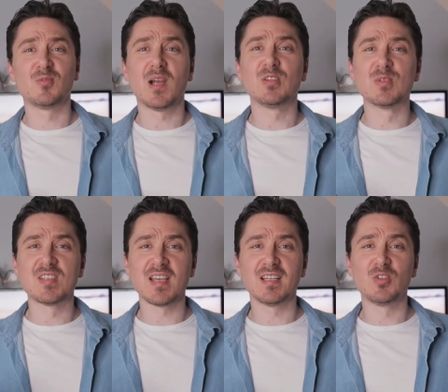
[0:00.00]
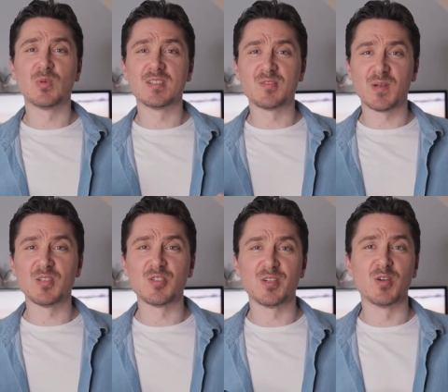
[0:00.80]
try to say that to a
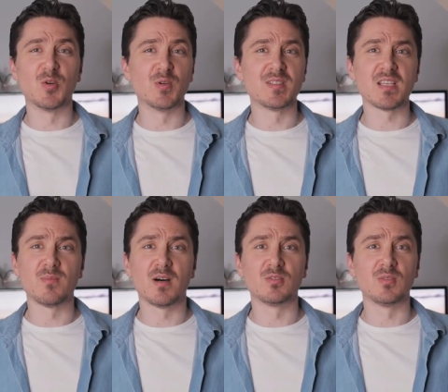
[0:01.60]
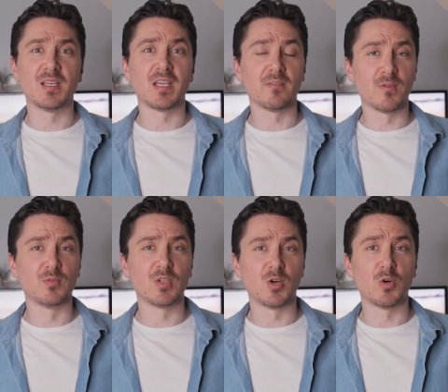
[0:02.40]
stranger who is about to take a
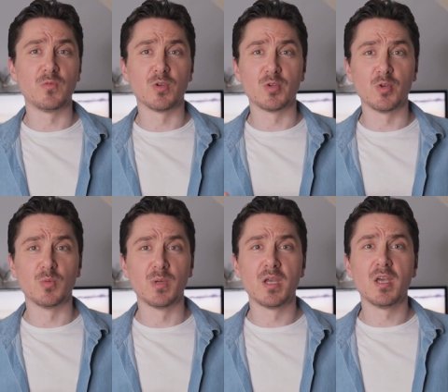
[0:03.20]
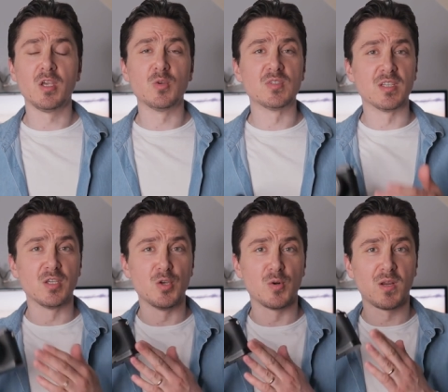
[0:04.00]
photo of your group
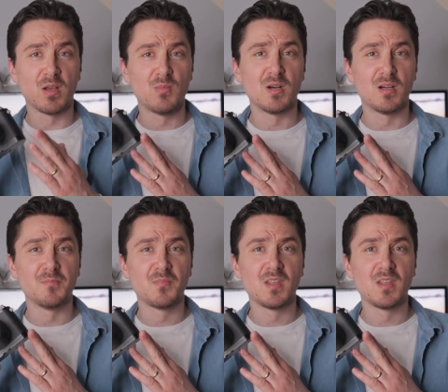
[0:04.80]
using your camera.